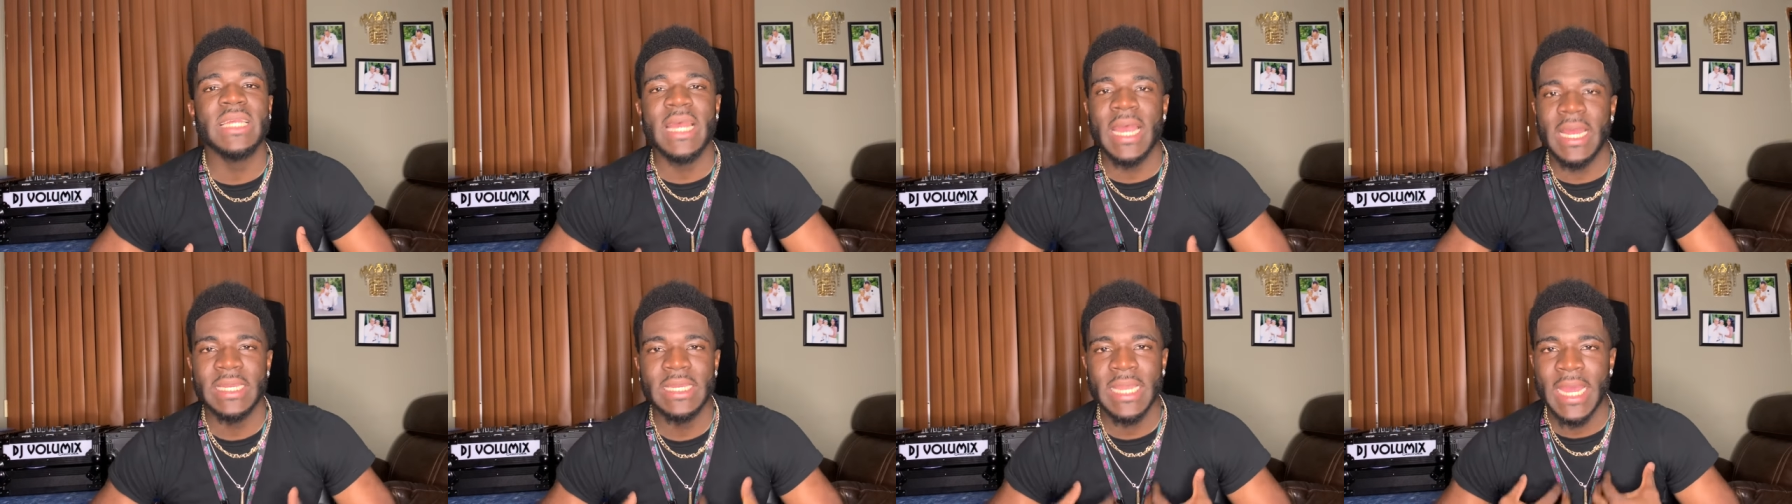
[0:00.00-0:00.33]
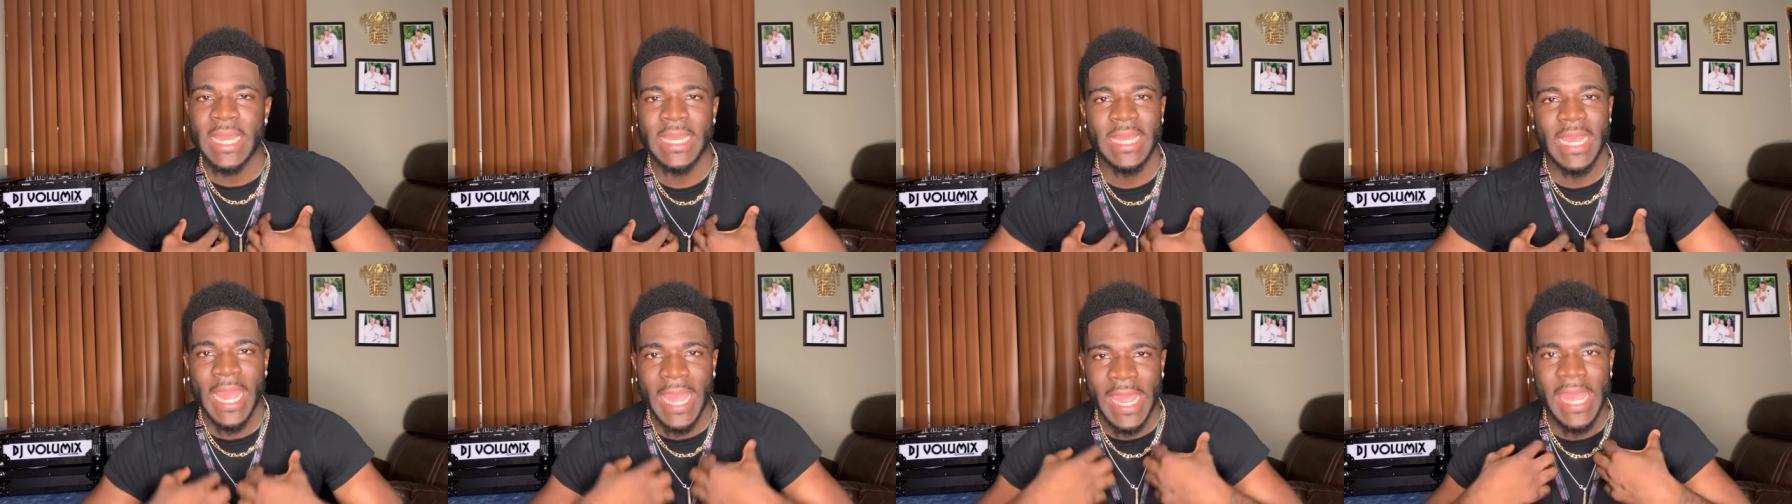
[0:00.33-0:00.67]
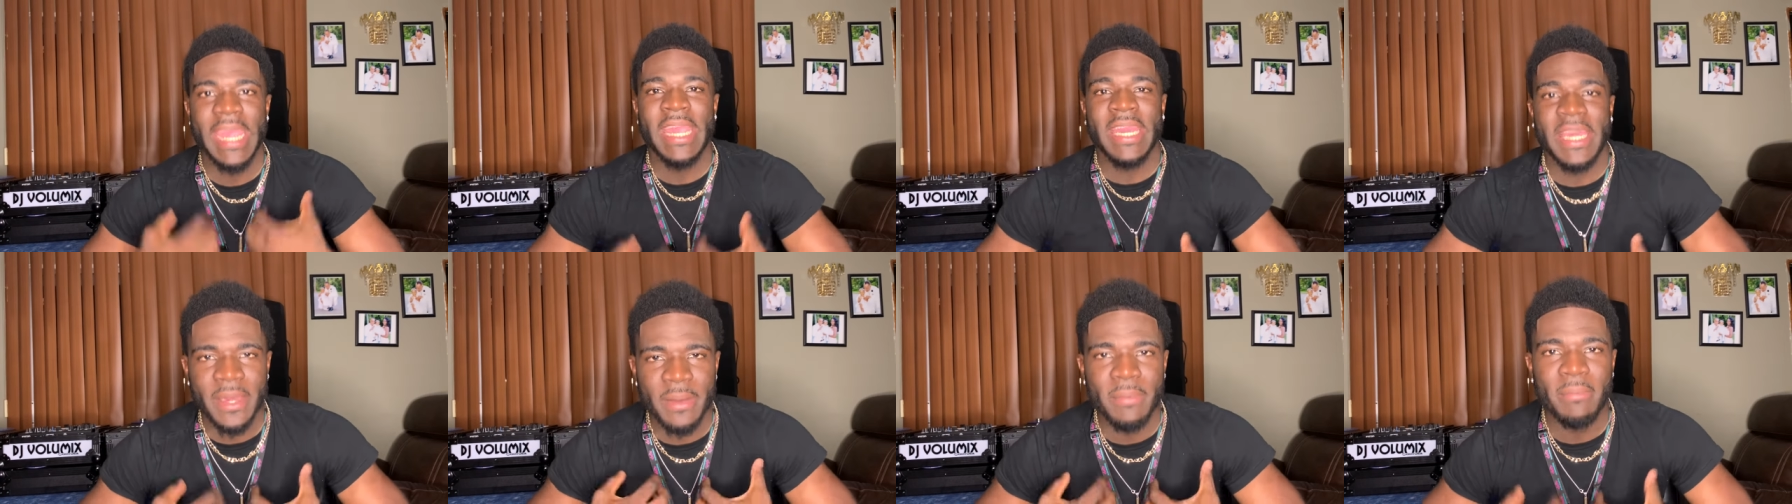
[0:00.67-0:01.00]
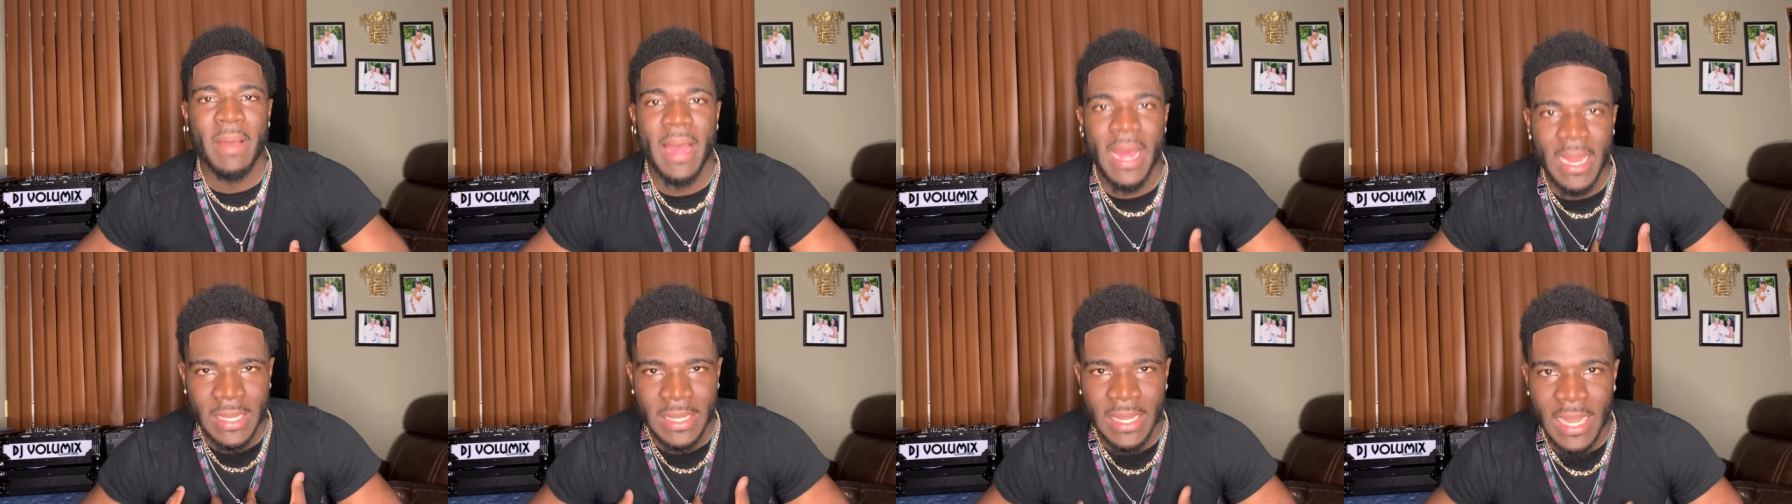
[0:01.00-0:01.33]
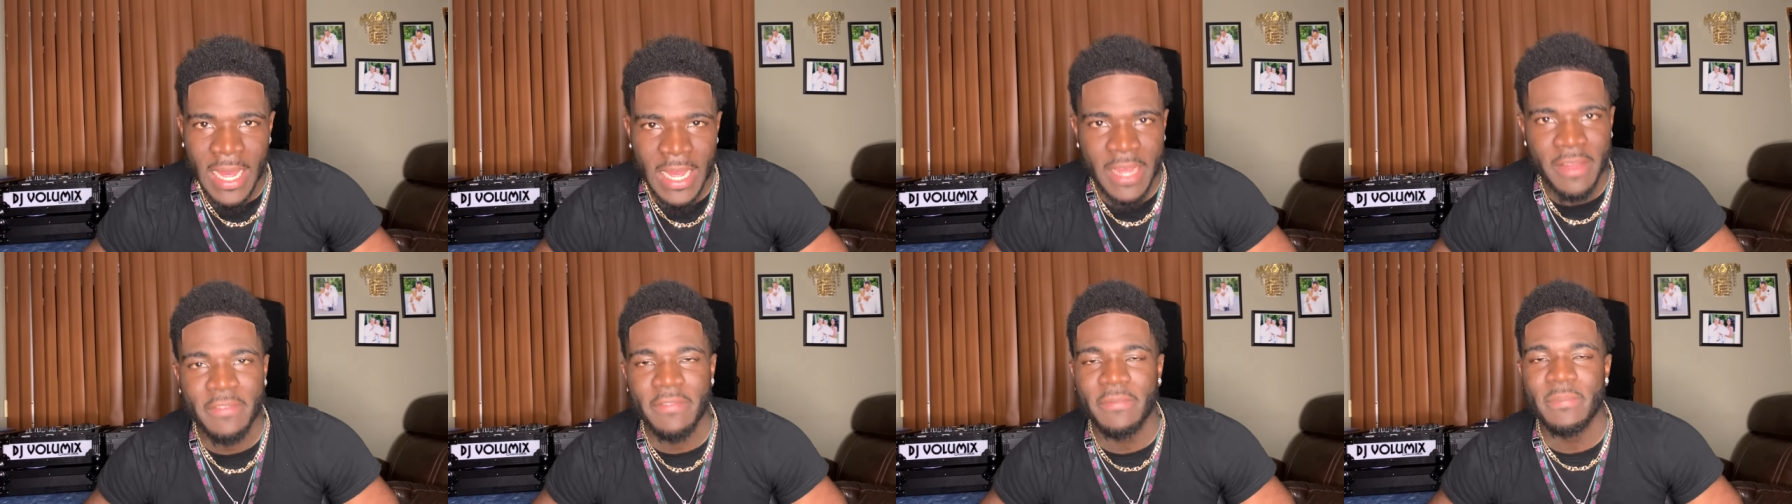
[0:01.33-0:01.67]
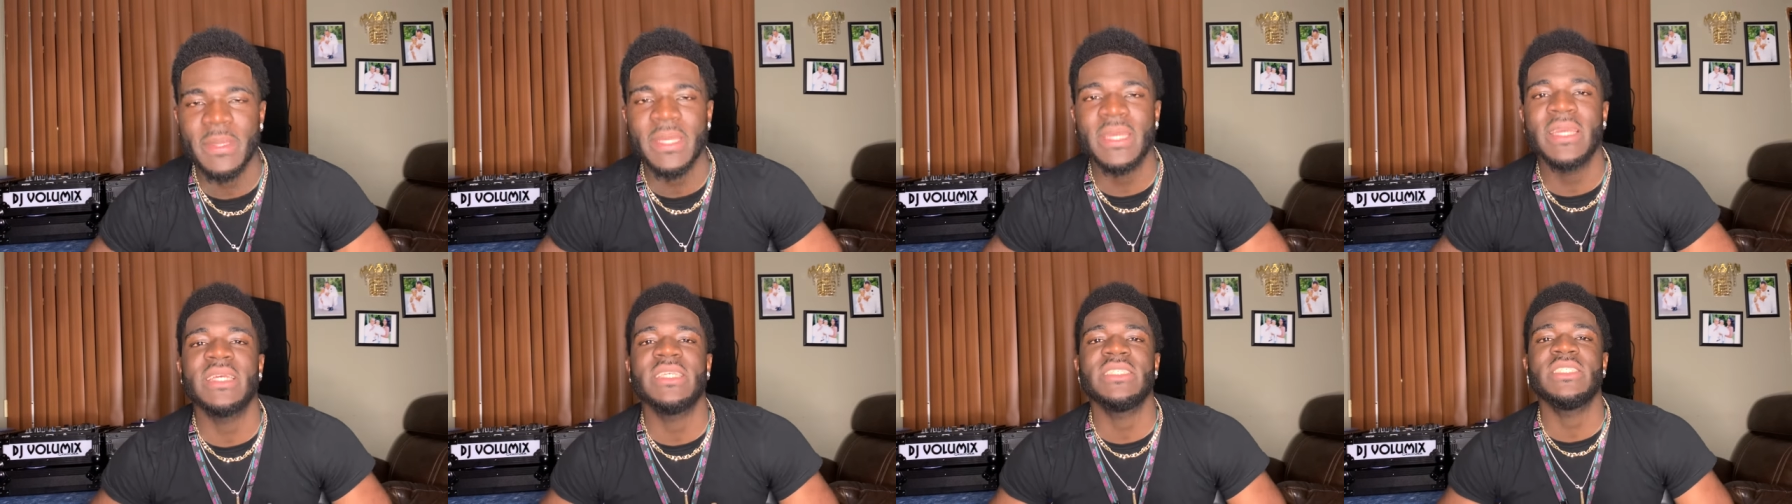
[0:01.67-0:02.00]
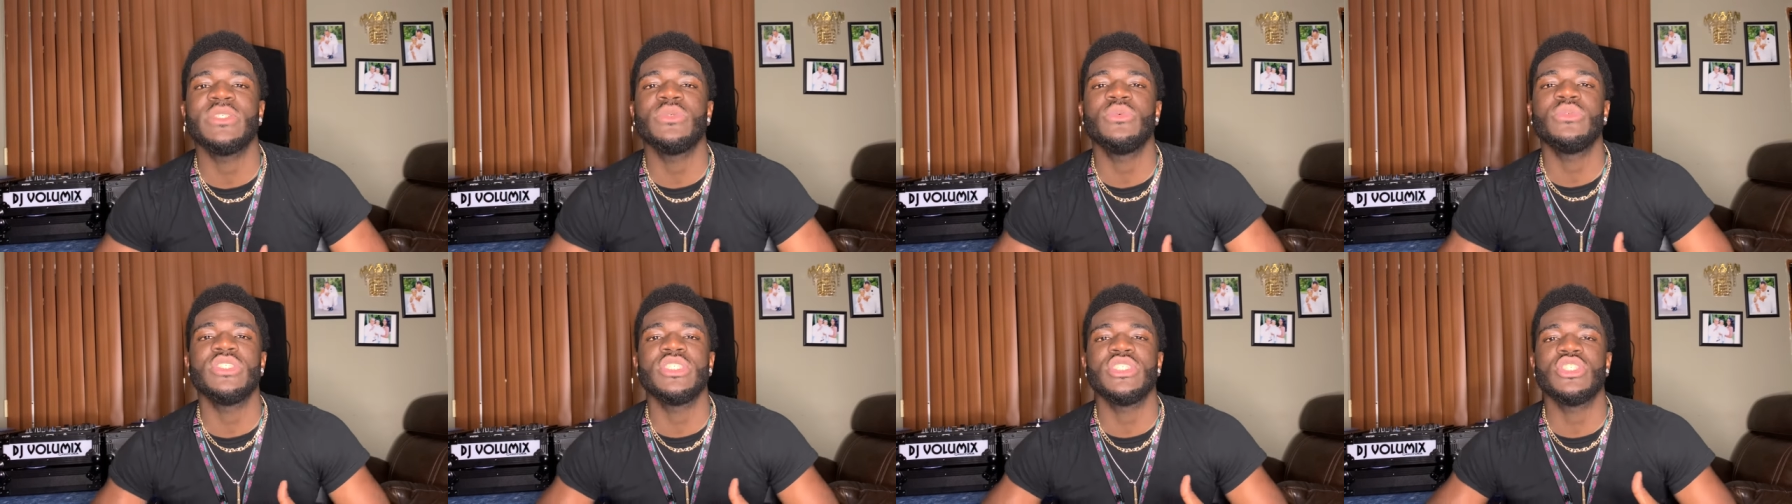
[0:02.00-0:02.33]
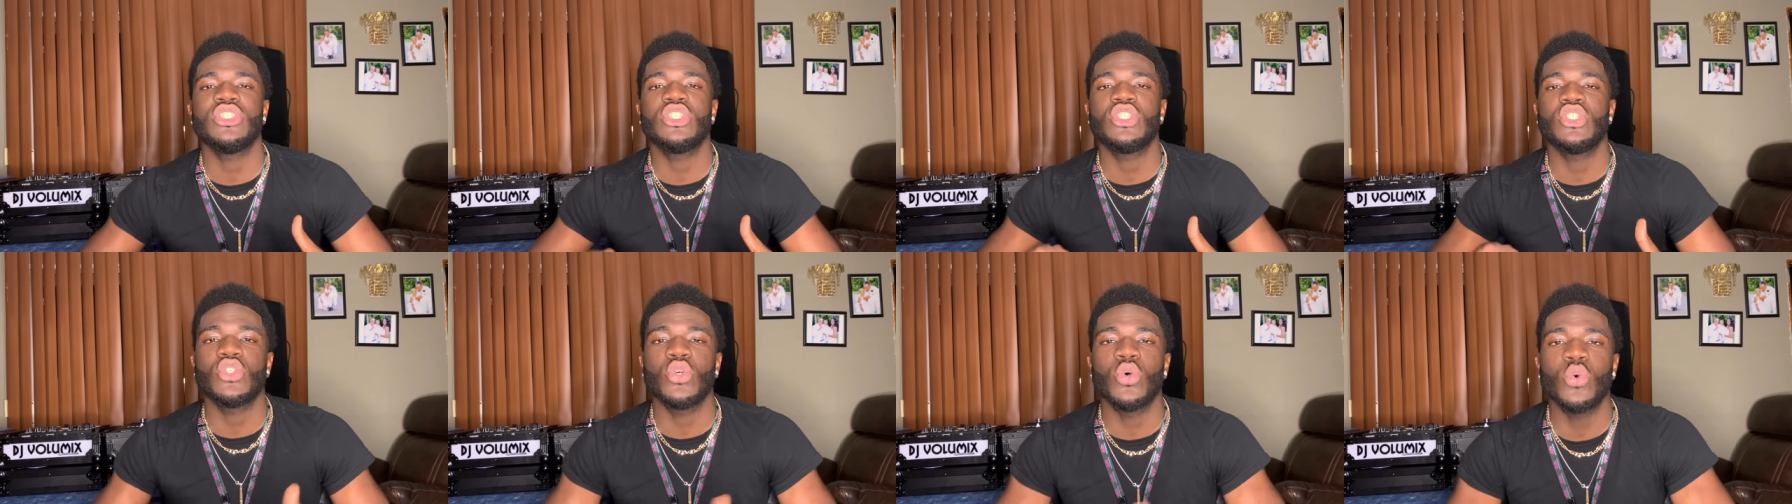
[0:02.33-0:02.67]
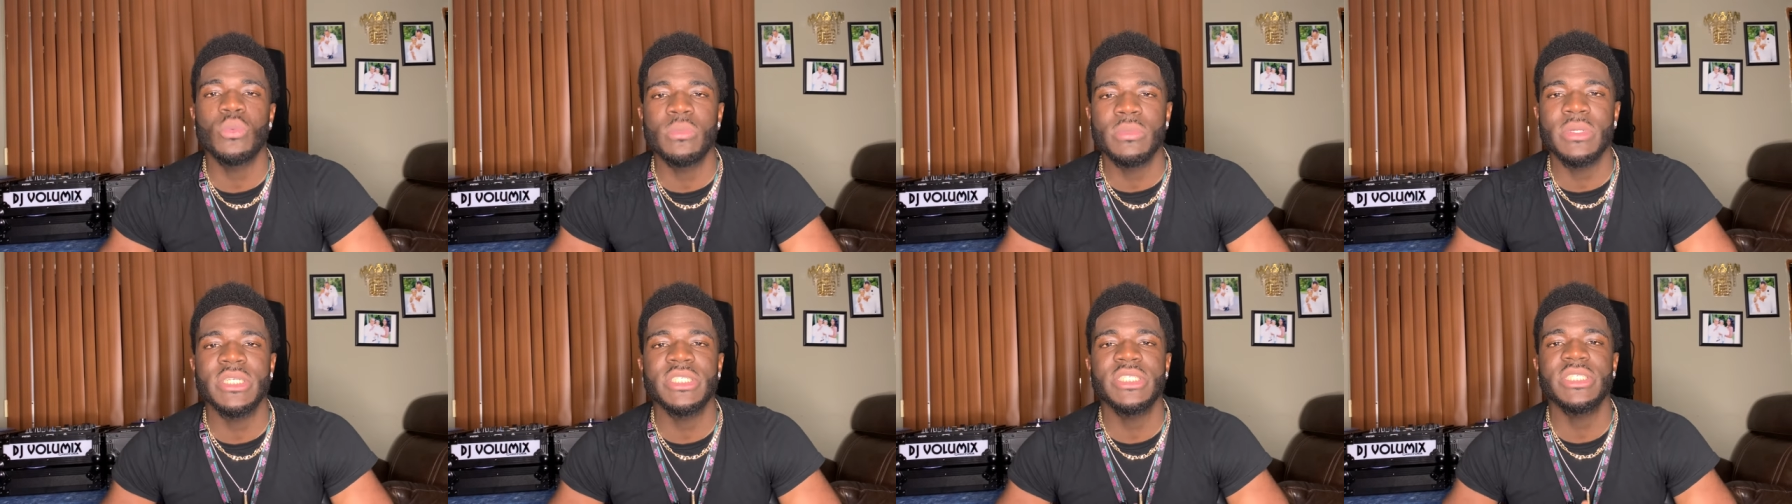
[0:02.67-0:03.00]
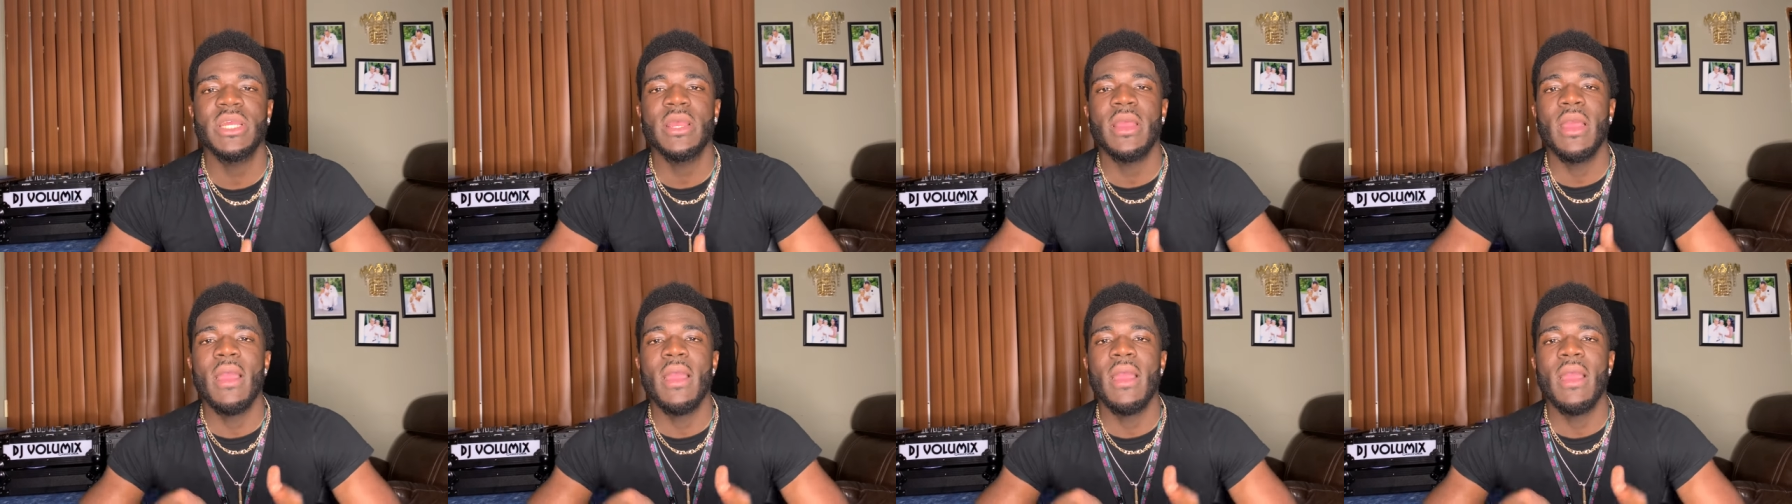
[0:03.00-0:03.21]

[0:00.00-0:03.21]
I like hated my life because it was just so much